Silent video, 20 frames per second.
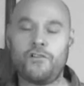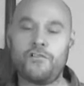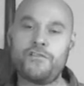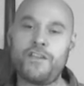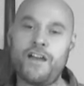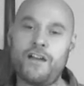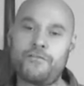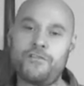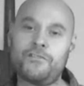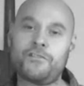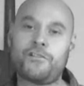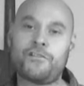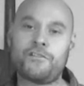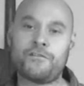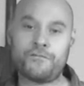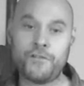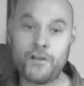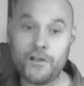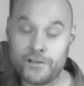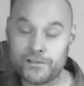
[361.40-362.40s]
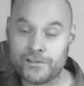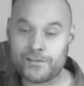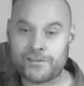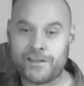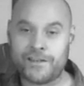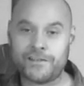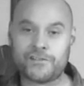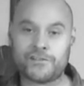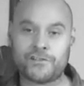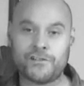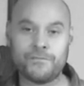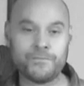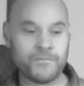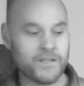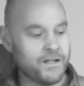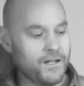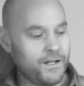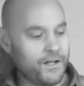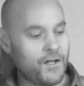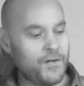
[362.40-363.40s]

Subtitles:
on now, have a look at the verse section.